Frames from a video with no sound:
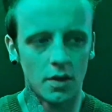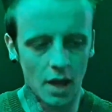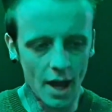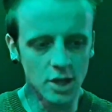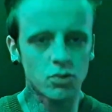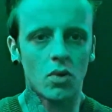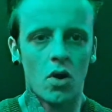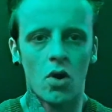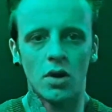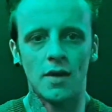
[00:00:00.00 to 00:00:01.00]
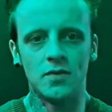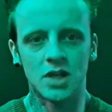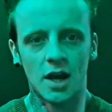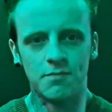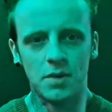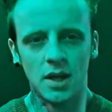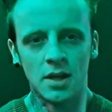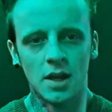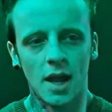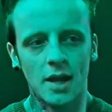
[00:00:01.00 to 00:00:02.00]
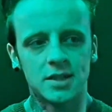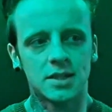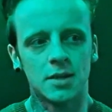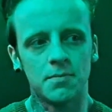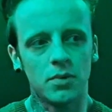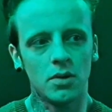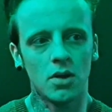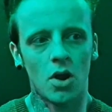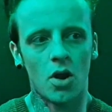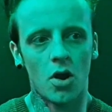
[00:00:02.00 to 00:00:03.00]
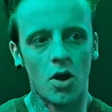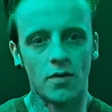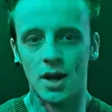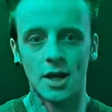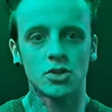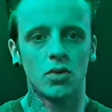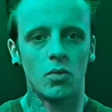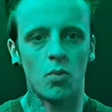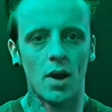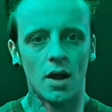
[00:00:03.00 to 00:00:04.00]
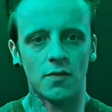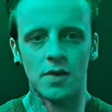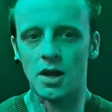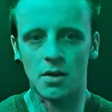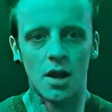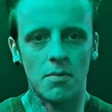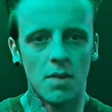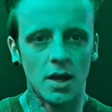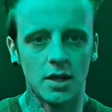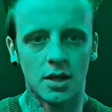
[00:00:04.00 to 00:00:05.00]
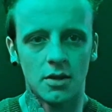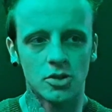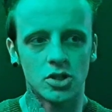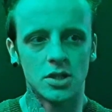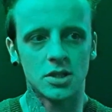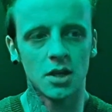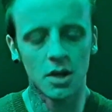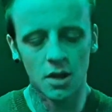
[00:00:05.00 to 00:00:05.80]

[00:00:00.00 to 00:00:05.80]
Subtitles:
actual olives have been a symbol of actual wealth in many cultures.